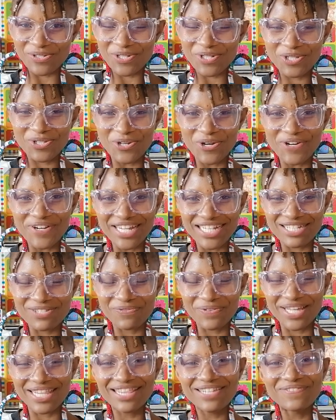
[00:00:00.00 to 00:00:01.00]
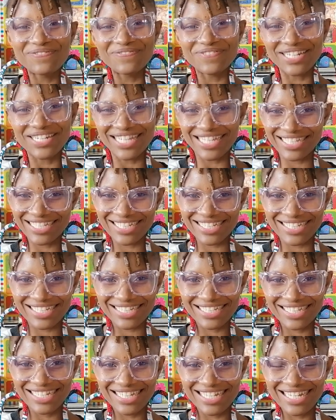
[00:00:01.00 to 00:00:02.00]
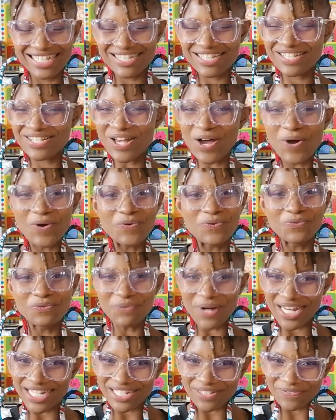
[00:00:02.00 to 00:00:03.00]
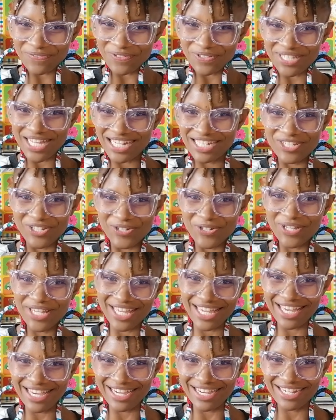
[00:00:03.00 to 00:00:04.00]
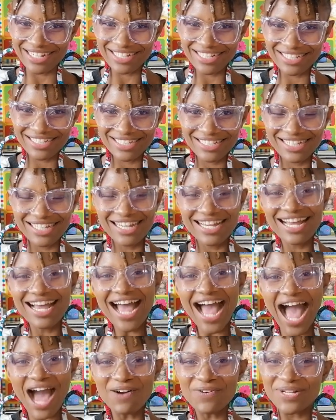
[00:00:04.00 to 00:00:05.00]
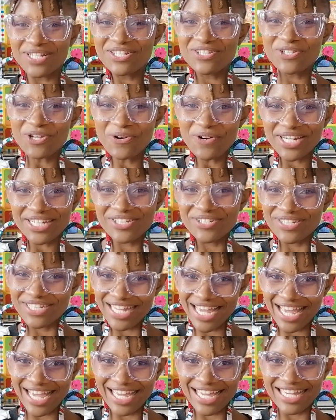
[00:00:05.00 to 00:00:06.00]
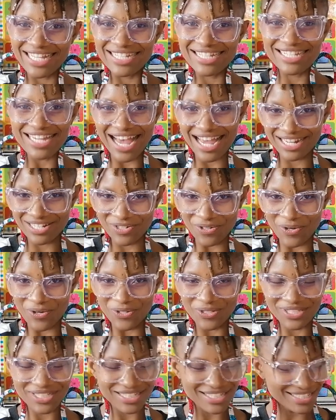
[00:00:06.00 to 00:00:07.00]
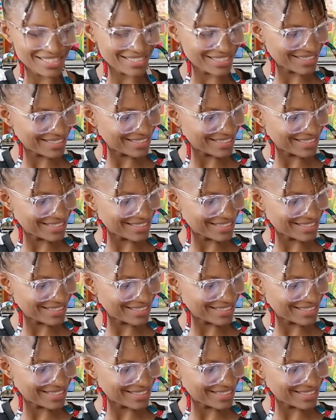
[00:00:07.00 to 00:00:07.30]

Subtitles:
to Stories with Flic. So wonderful that you're here. Our story today is titled